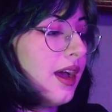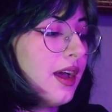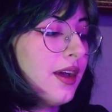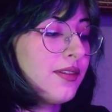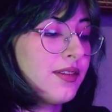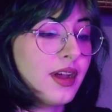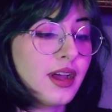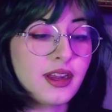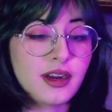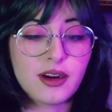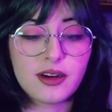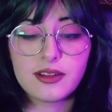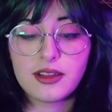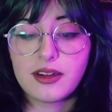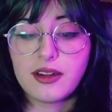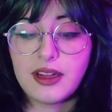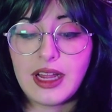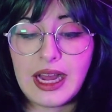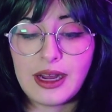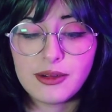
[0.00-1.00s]
I've got our
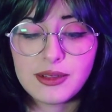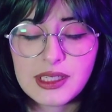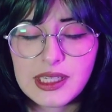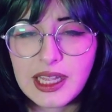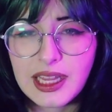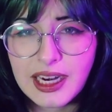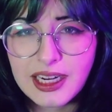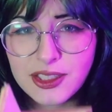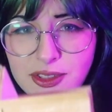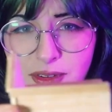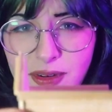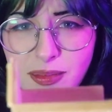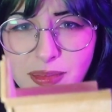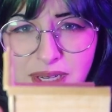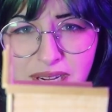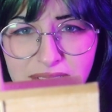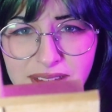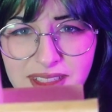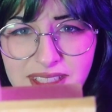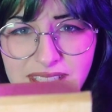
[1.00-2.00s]
little house, and I trimmed down